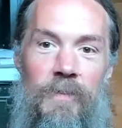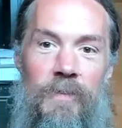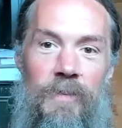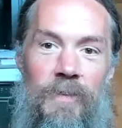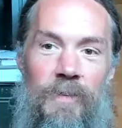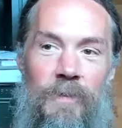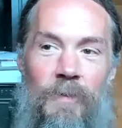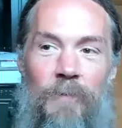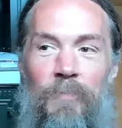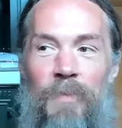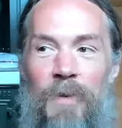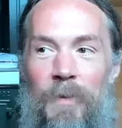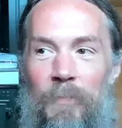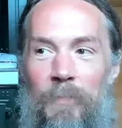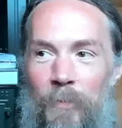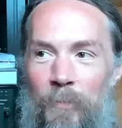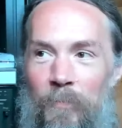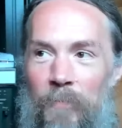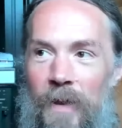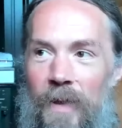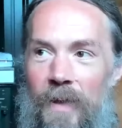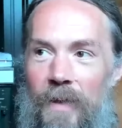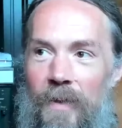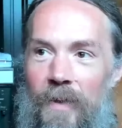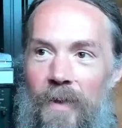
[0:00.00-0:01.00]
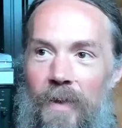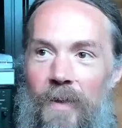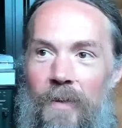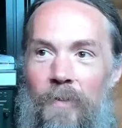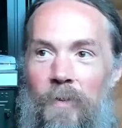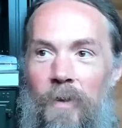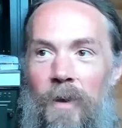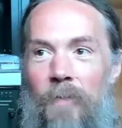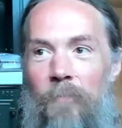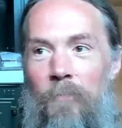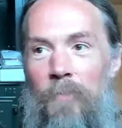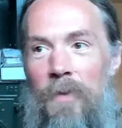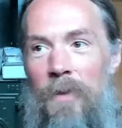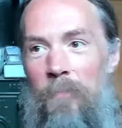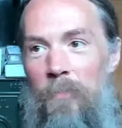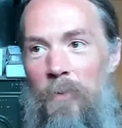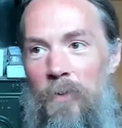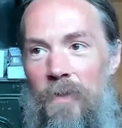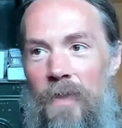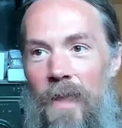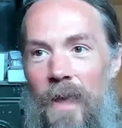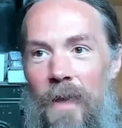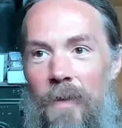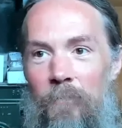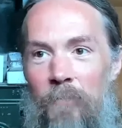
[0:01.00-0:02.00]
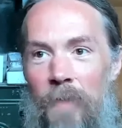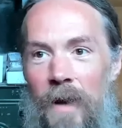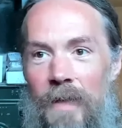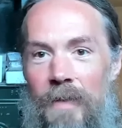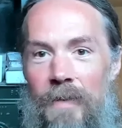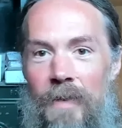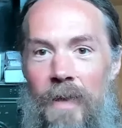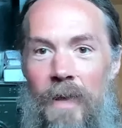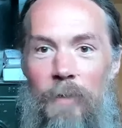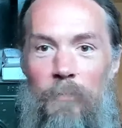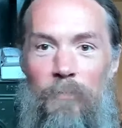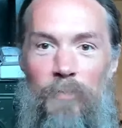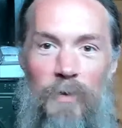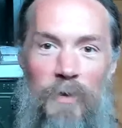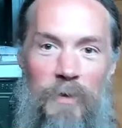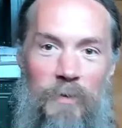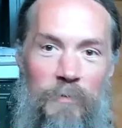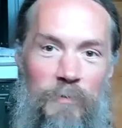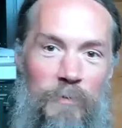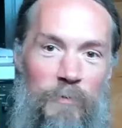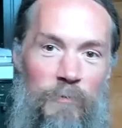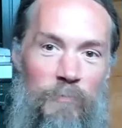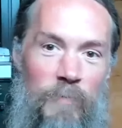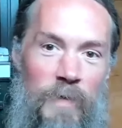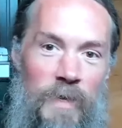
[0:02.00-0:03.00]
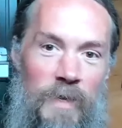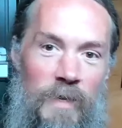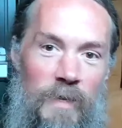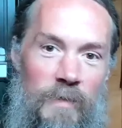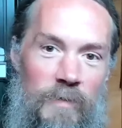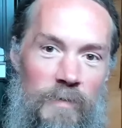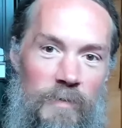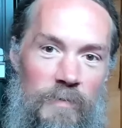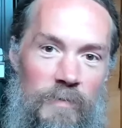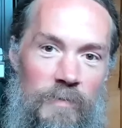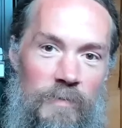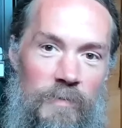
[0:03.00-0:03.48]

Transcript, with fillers: You know, people might not approve of me.